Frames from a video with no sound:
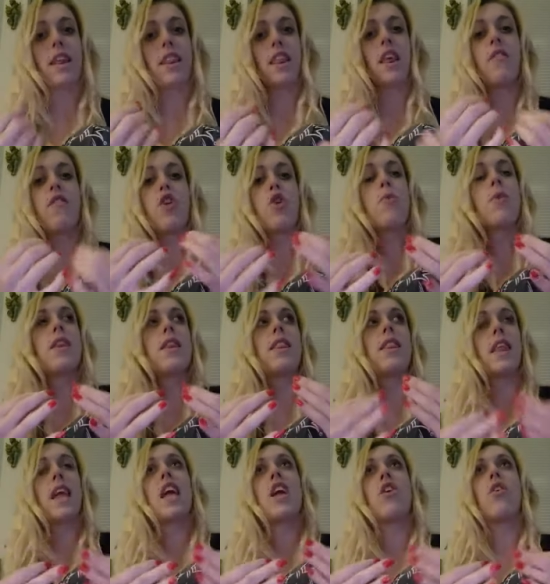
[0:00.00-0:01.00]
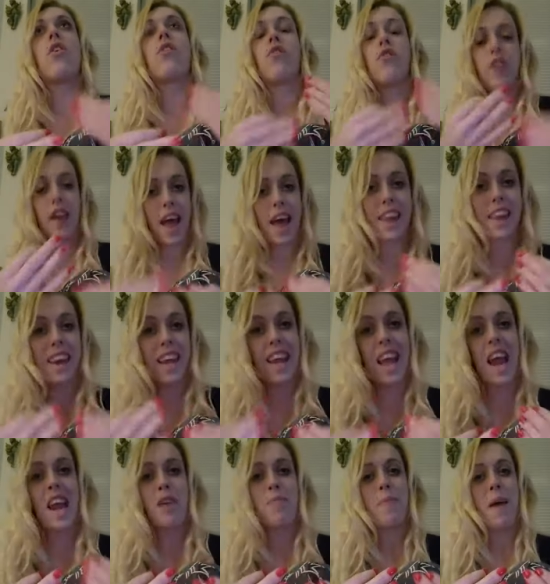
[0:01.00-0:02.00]
See, if you can see your reality
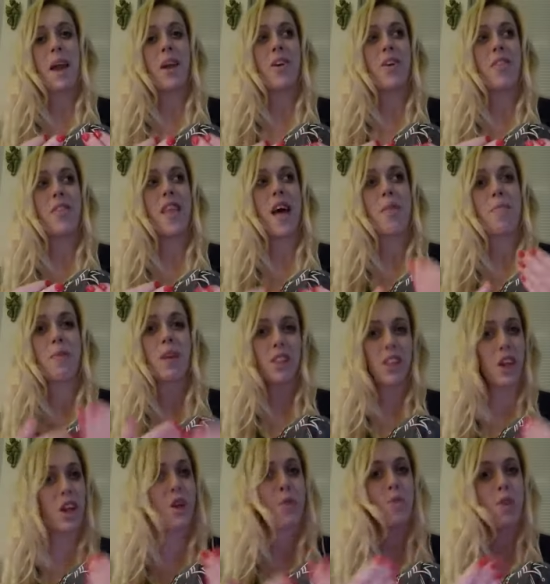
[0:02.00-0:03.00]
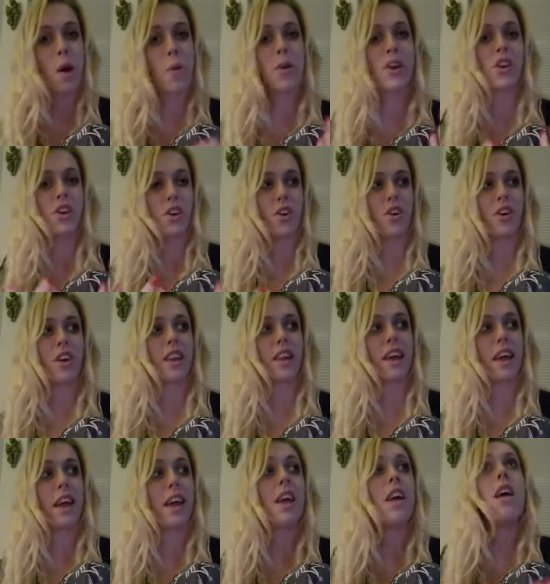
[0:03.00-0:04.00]
getting better, that means that you know
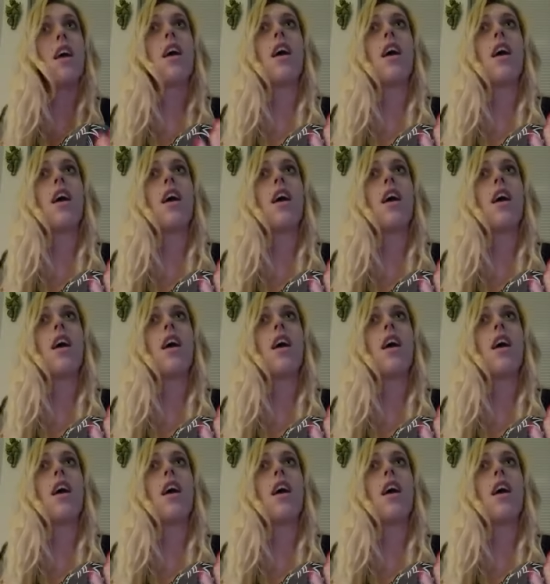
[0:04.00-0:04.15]
internally